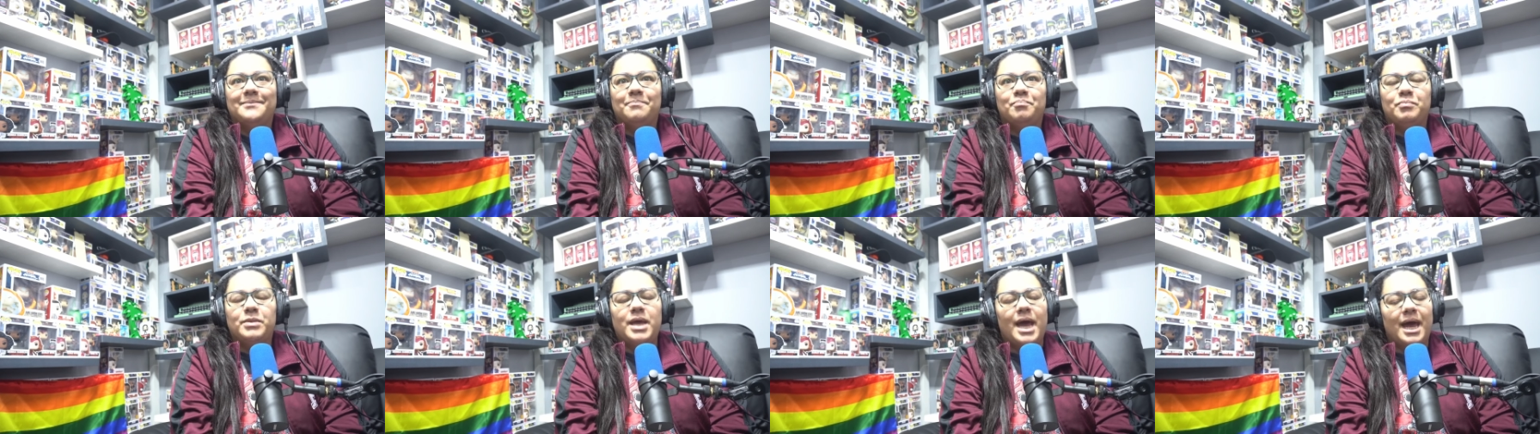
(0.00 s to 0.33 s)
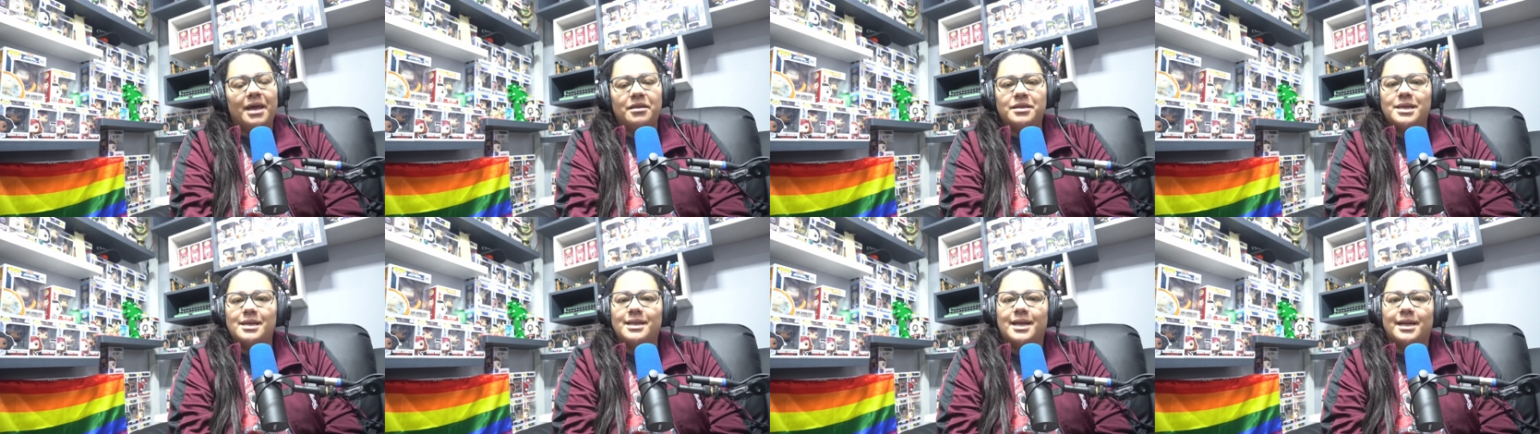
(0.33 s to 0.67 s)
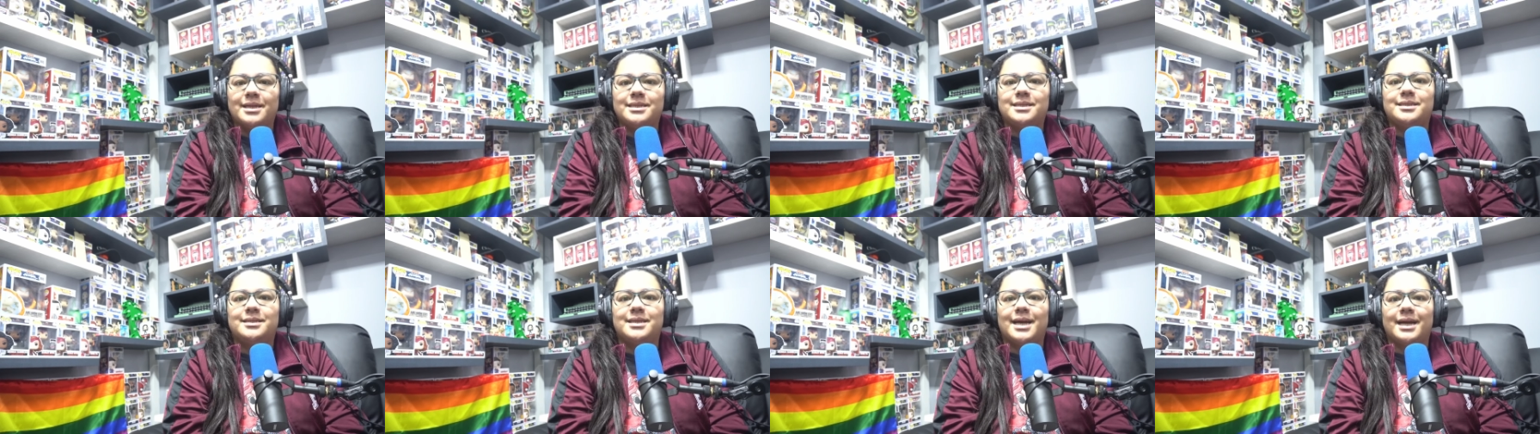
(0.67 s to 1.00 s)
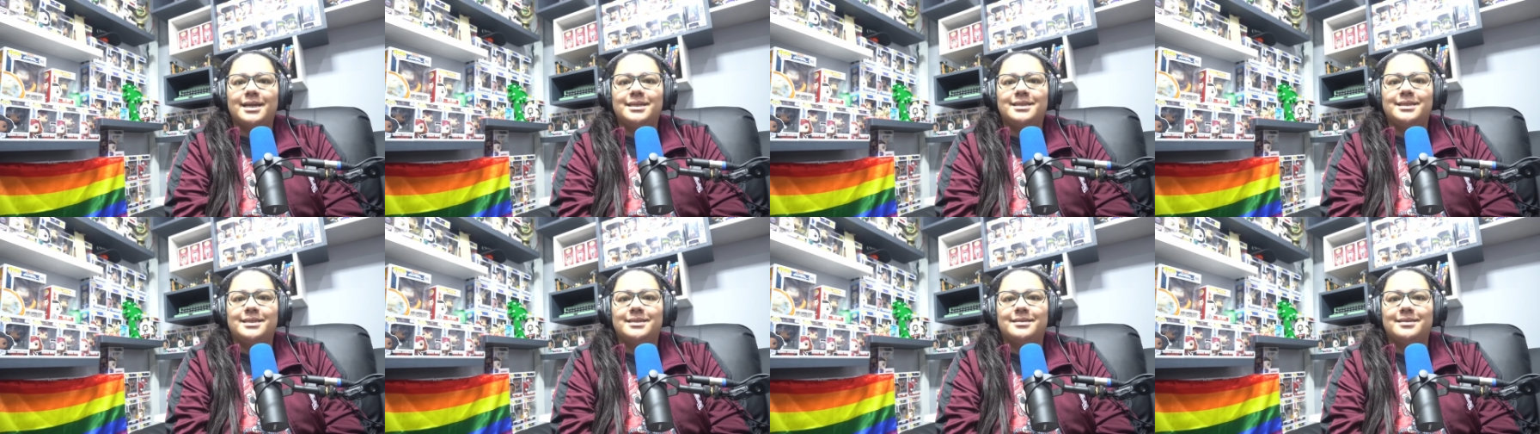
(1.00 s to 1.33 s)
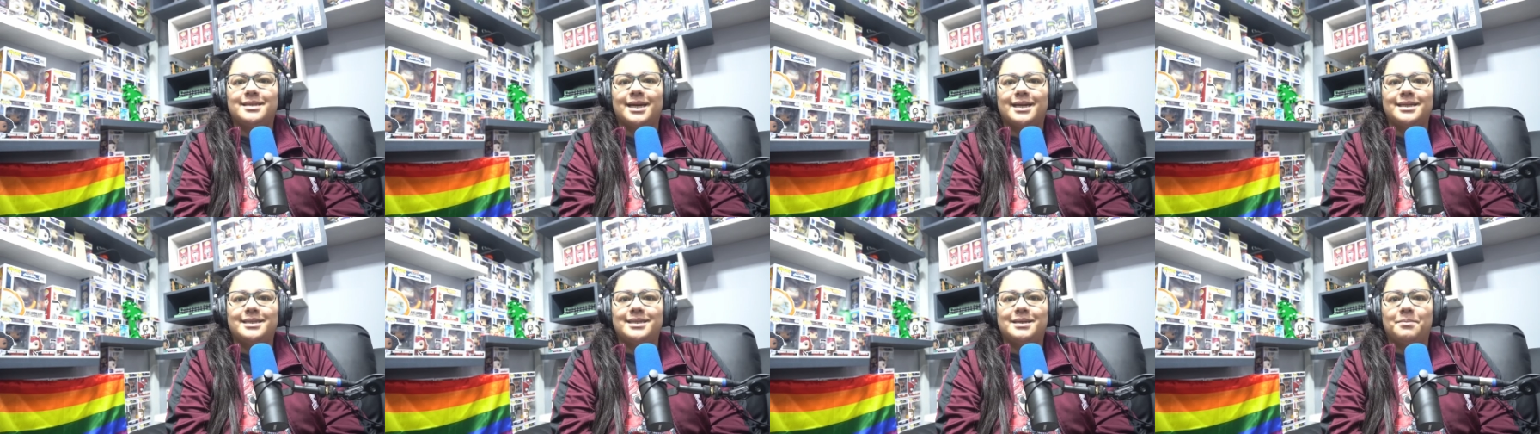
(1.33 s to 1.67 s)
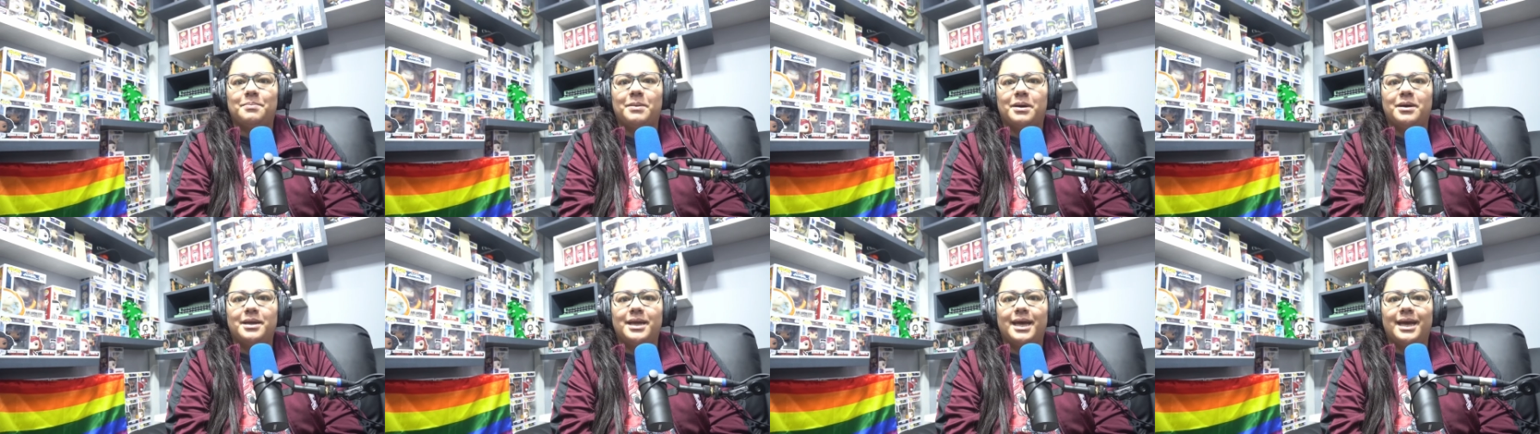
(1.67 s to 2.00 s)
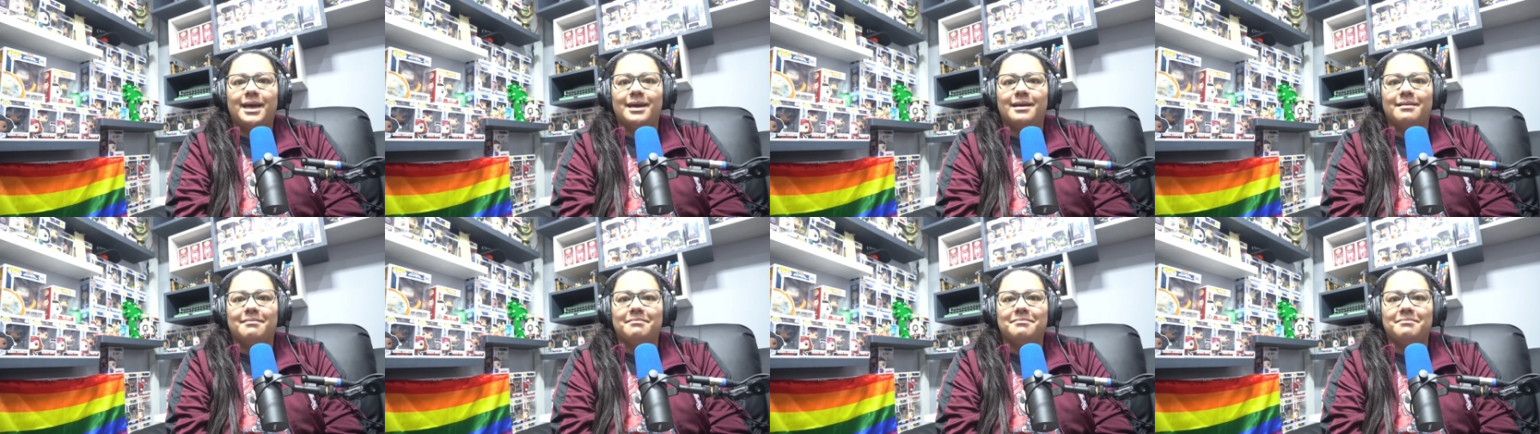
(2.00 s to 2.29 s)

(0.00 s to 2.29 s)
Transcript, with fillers: yeah, I think that's that's that's about it.